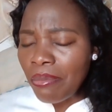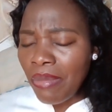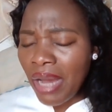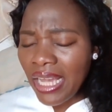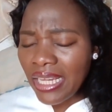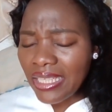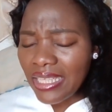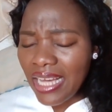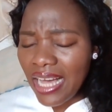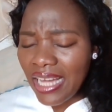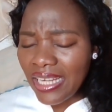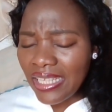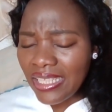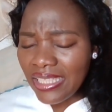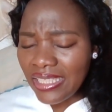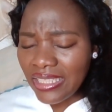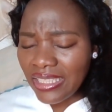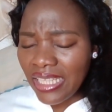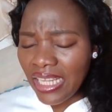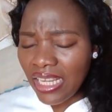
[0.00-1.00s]
my God,
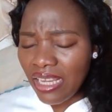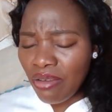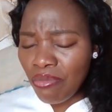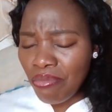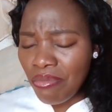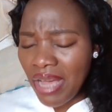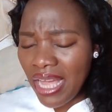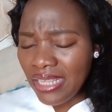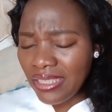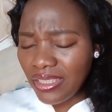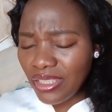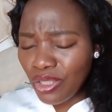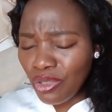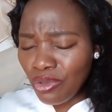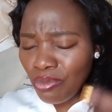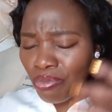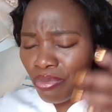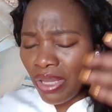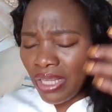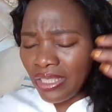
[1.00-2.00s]
and it's like a
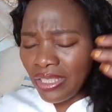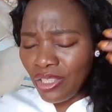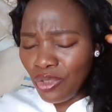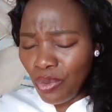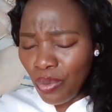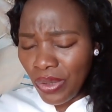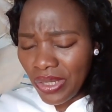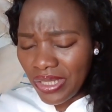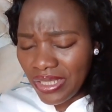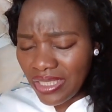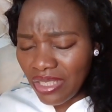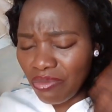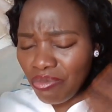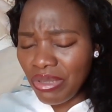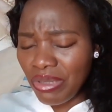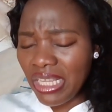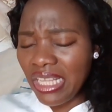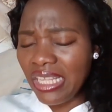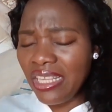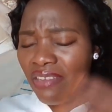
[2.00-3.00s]
mantle, an anointing
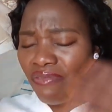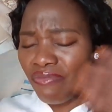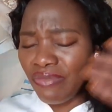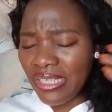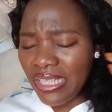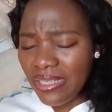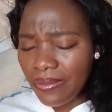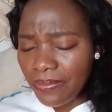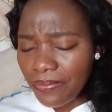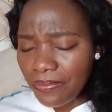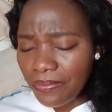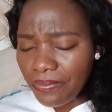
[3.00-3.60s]
being lifted